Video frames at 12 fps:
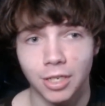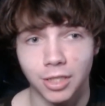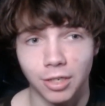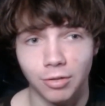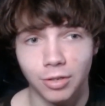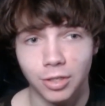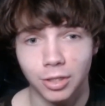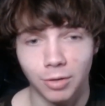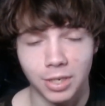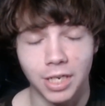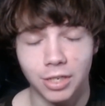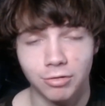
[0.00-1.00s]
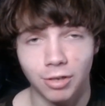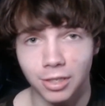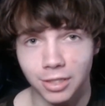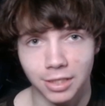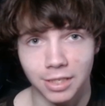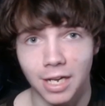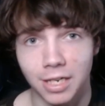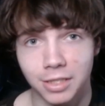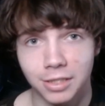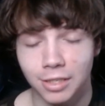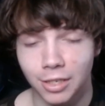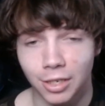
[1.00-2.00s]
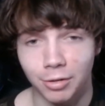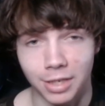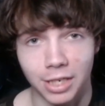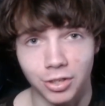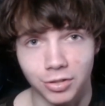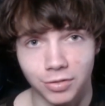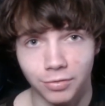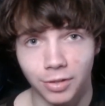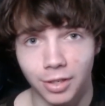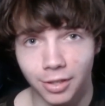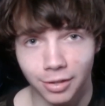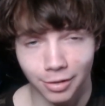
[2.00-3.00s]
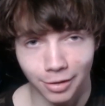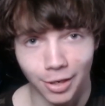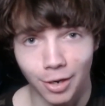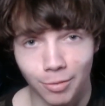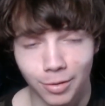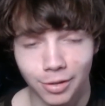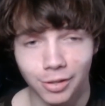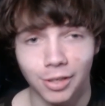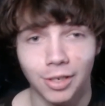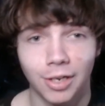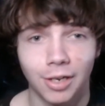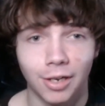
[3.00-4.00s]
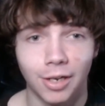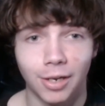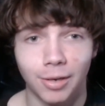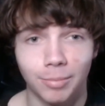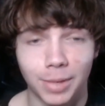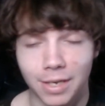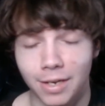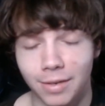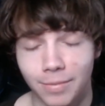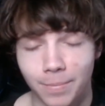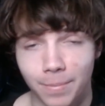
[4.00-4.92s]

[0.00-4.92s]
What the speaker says: So, do I take drugs? Yes. Do I take drugs for fun? No. But yeah.